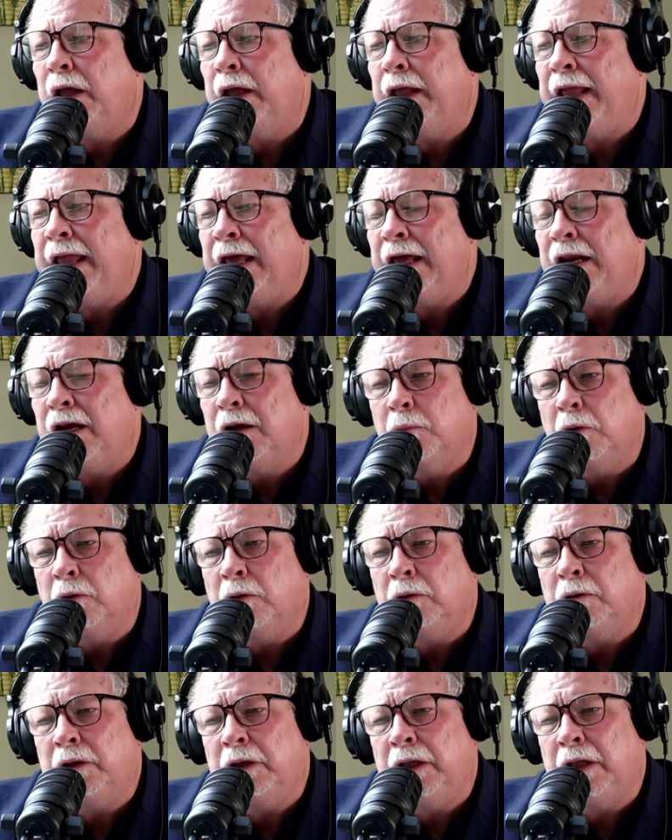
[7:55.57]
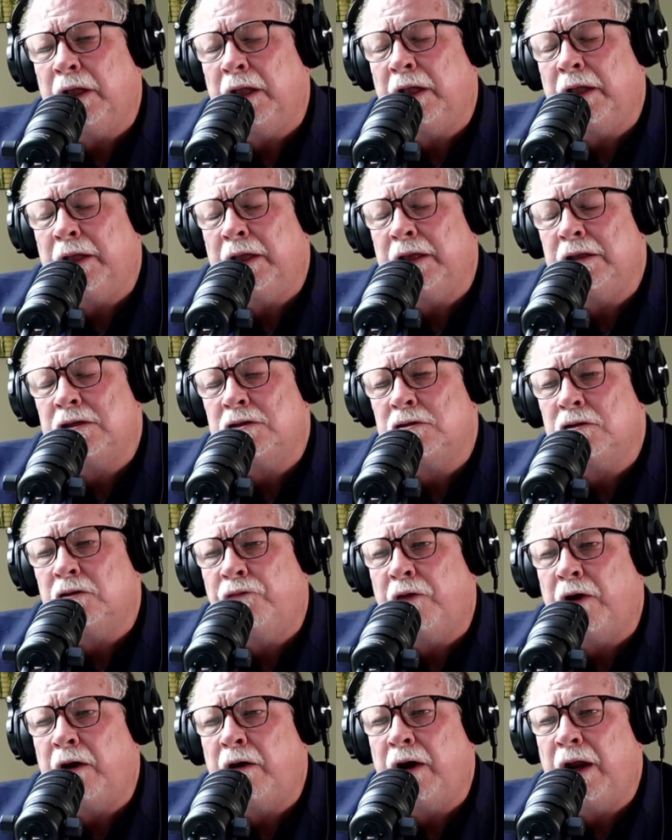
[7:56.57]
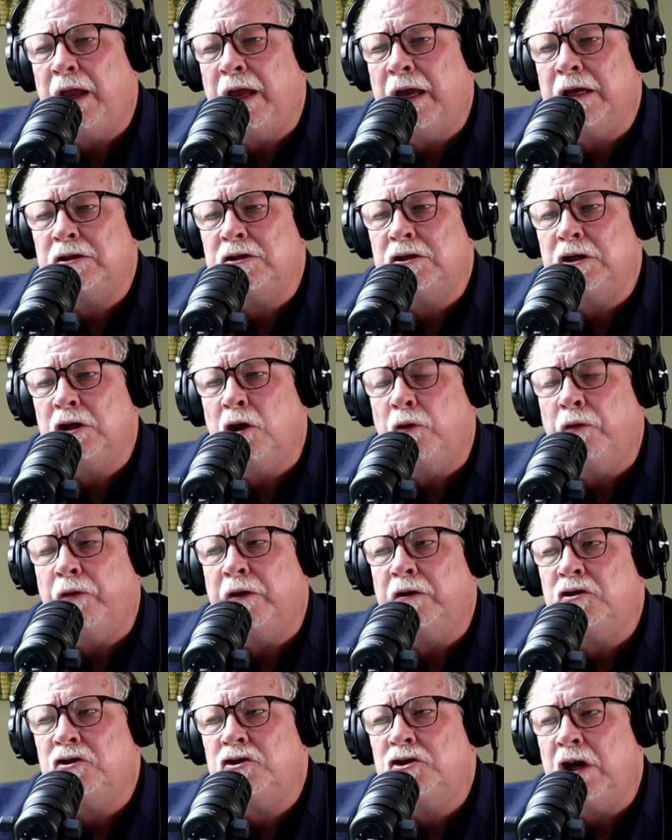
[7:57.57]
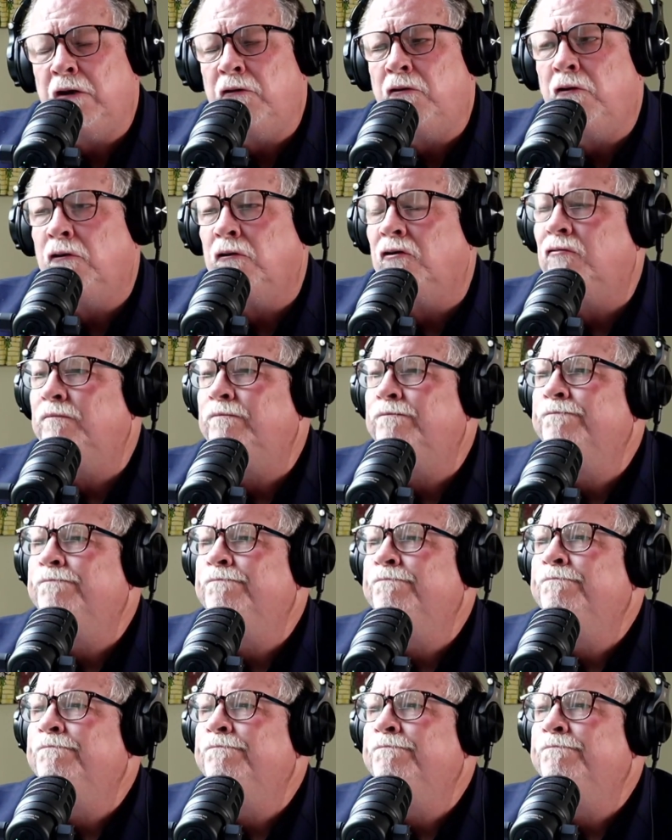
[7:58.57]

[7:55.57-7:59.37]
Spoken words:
animal insofar as, the general